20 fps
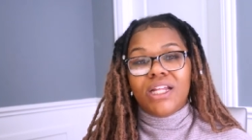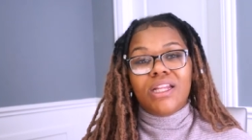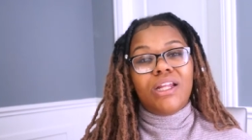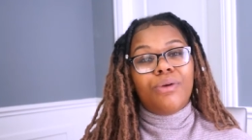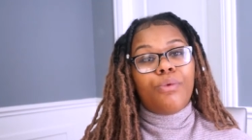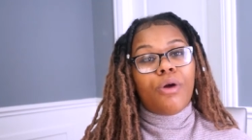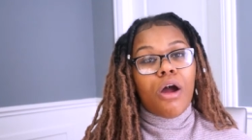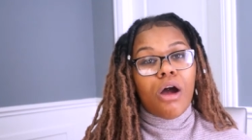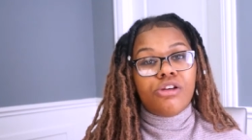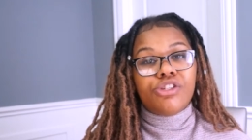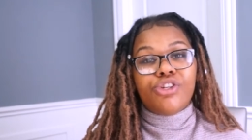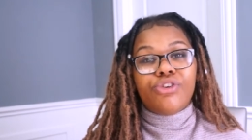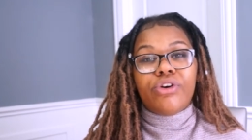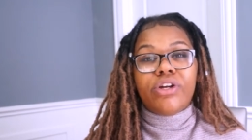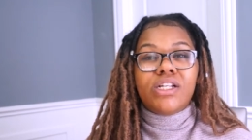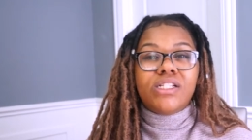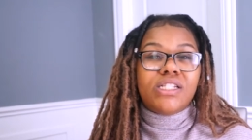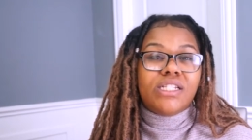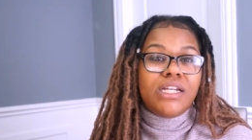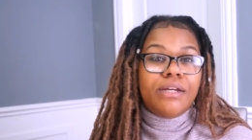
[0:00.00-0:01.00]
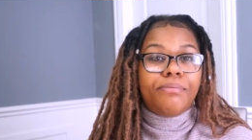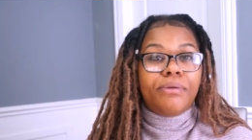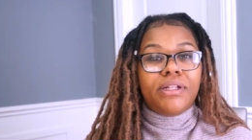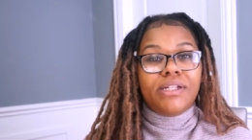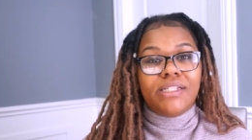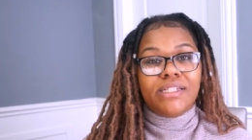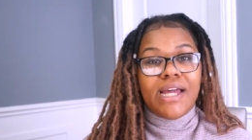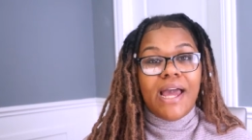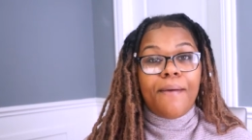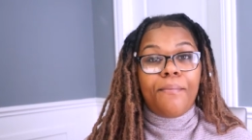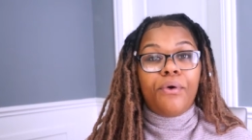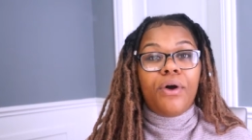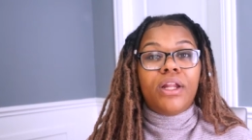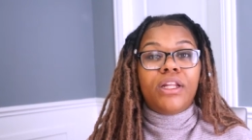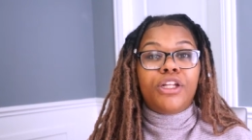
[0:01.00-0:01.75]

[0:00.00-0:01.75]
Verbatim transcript: and then we're also gonna dibble and dabble